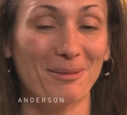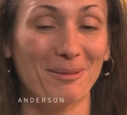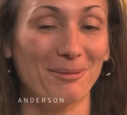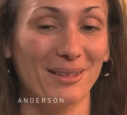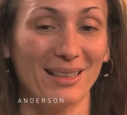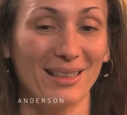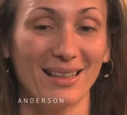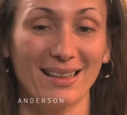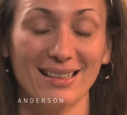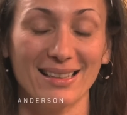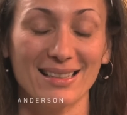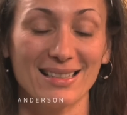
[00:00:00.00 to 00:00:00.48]
up
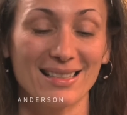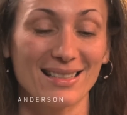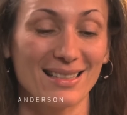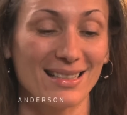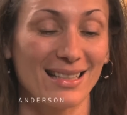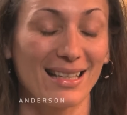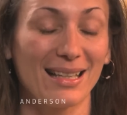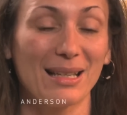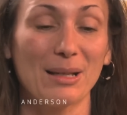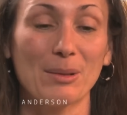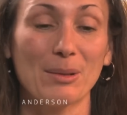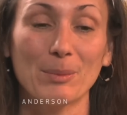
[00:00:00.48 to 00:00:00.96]
with this
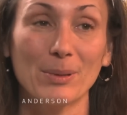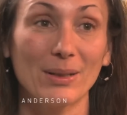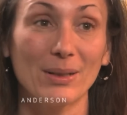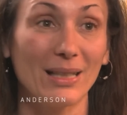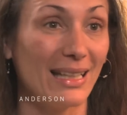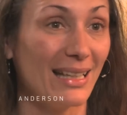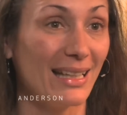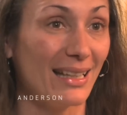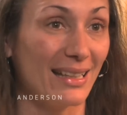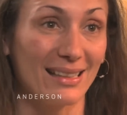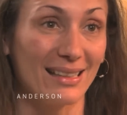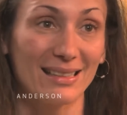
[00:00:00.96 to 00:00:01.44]

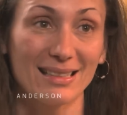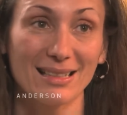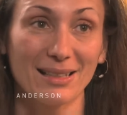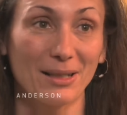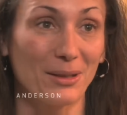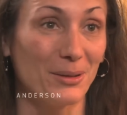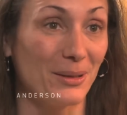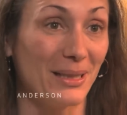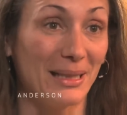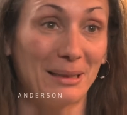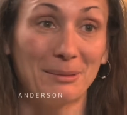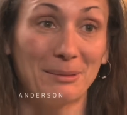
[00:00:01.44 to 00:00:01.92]
plan to
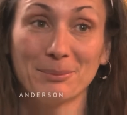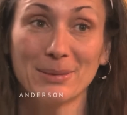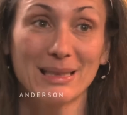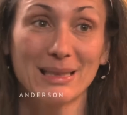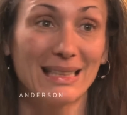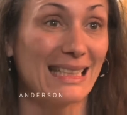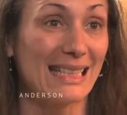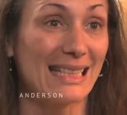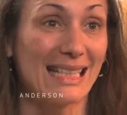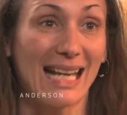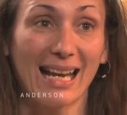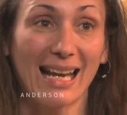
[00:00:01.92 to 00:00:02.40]
go ahead and
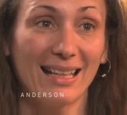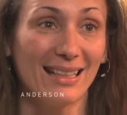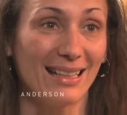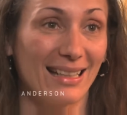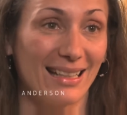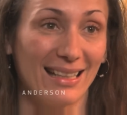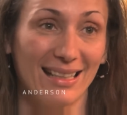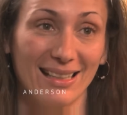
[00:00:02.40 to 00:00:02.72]
build a tiny